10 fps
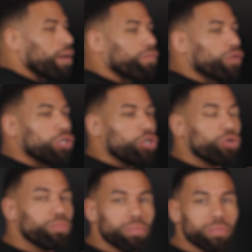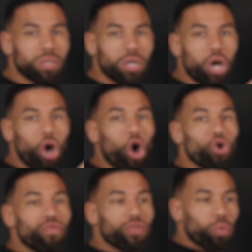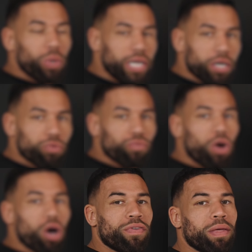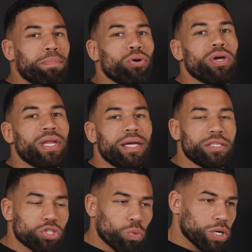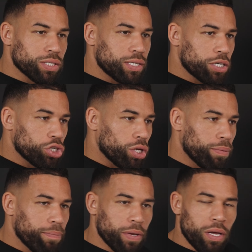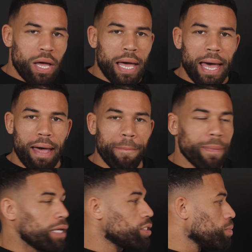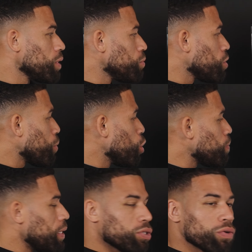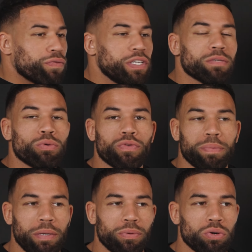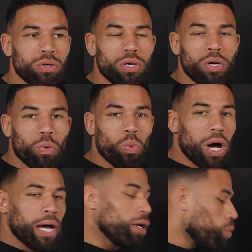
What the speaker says: that volume over the week rather than putting it into one session. And sometimes the bro split is not feasible for people. Why?